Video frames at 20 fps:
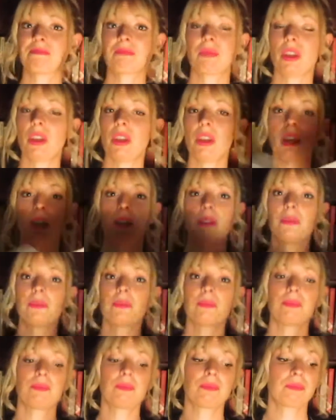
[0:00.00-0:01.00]
you know,
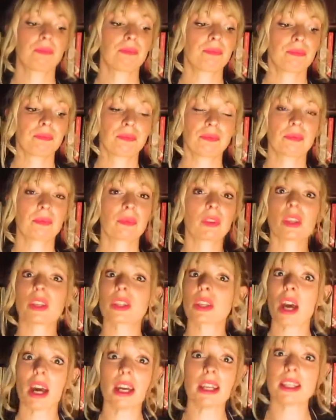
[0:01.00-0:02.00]
the
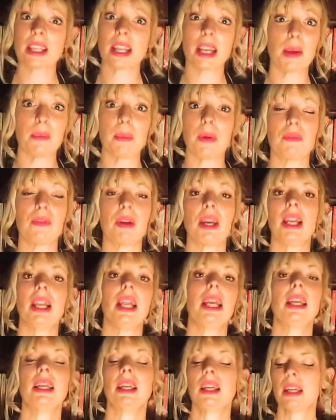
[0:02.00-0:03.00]
sky's the limit
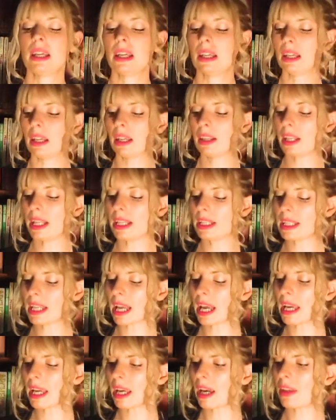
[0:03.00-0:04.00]
really. They
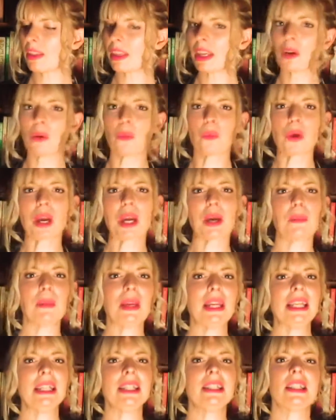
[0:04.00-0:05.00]
say, I think on
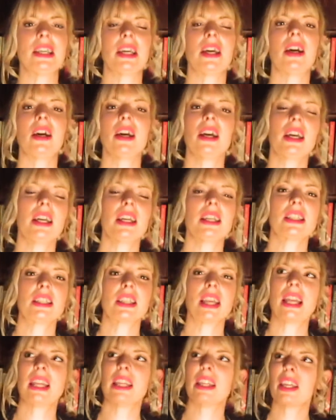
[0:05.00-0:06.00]
Wikipedia, it's
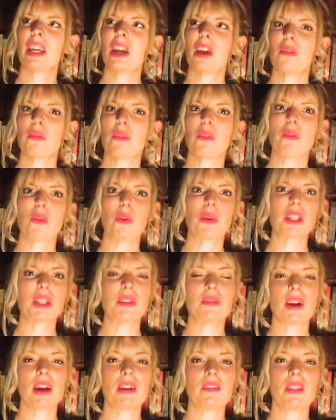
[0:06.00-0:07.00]
anything over
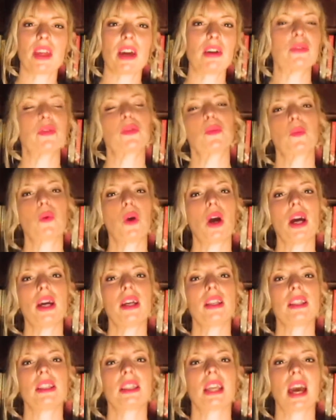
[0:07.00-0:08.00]
45,000
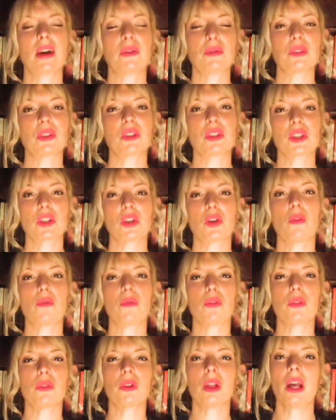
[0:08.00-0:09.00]
words counts as a
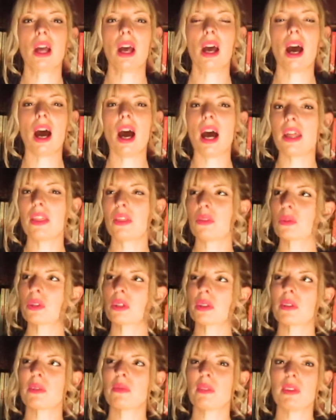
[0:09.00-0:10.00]
novel. I
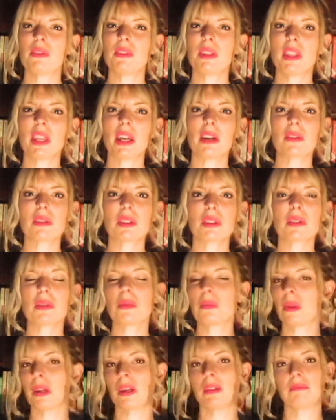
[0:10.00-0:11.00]
thought it was
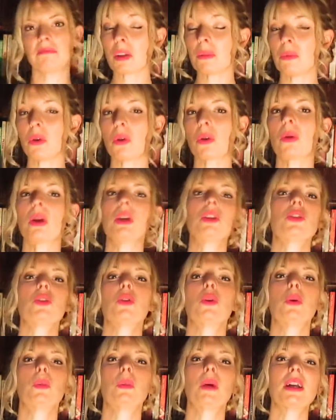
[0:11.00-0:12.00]
50,000, but I'm not quite
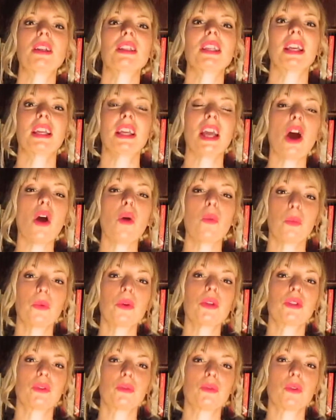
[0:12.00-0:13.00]
sure. But I say
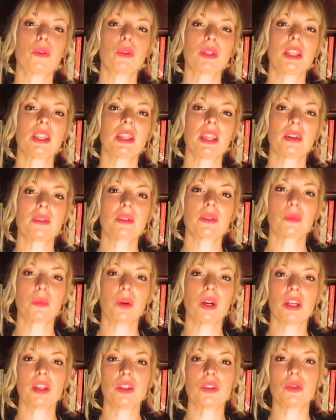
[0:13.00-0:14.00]
upwards of 40,000
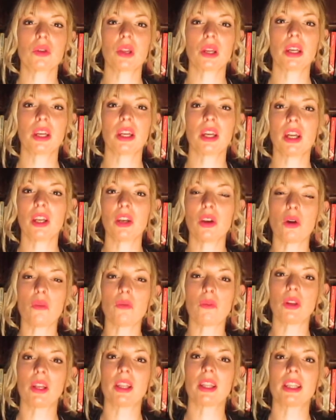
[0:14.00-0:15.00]
words, you're looking at a
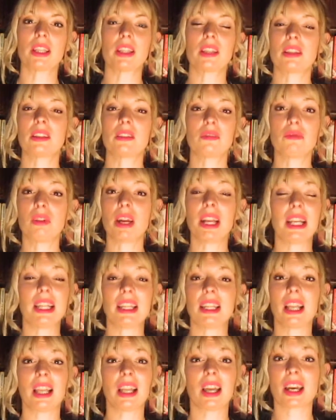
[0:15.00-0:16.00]
novel, and
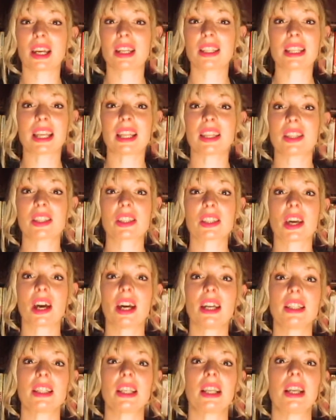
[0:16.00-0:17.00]
really, like I said, the
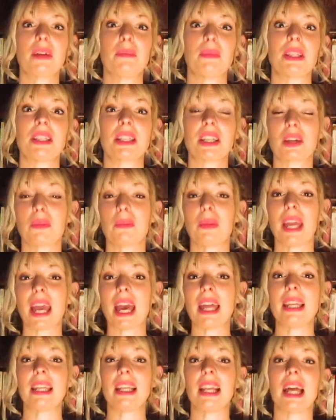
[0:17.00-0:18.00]
sky's the limit. It can be
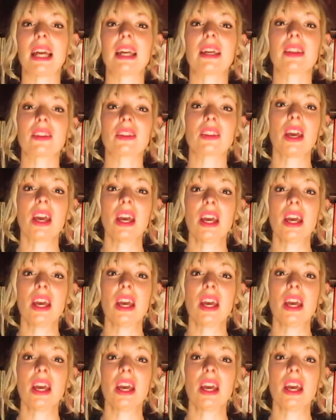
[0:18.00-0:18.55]
any length.